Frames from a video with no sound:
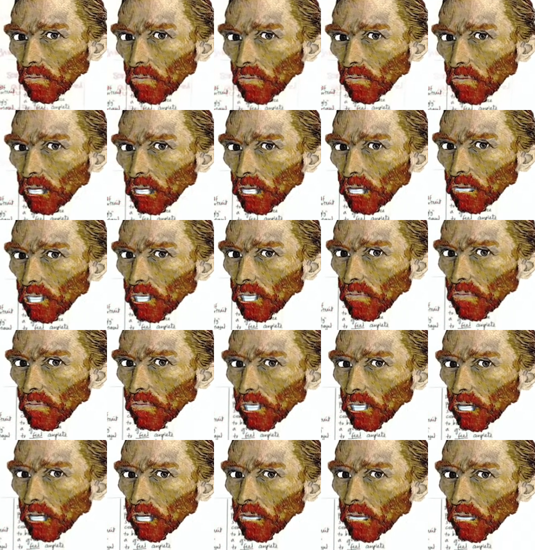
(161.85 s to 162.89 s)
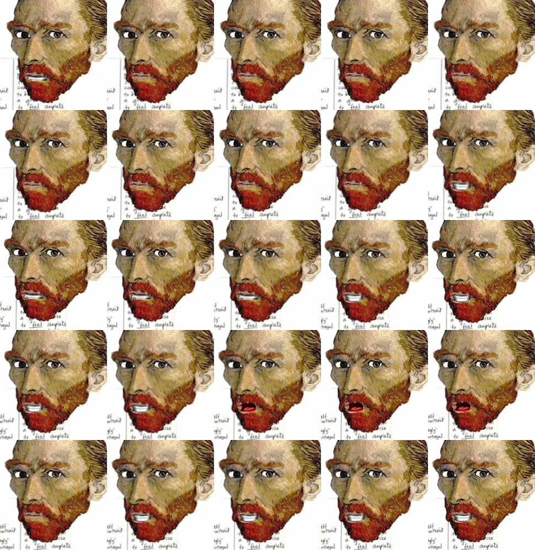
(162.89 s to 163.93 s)
it makes sense to choose artists whose
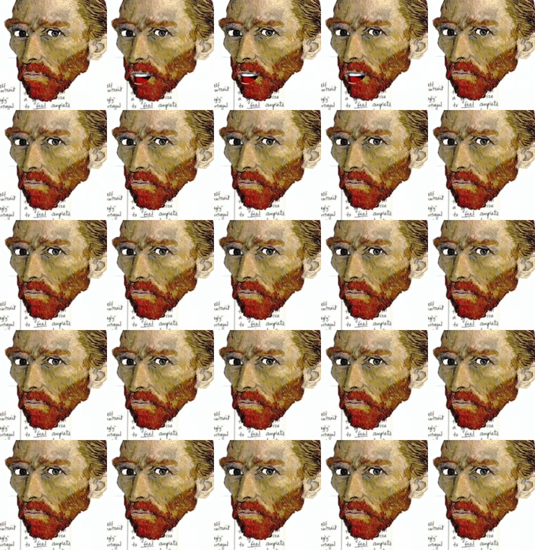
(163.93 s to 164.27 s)
work is similar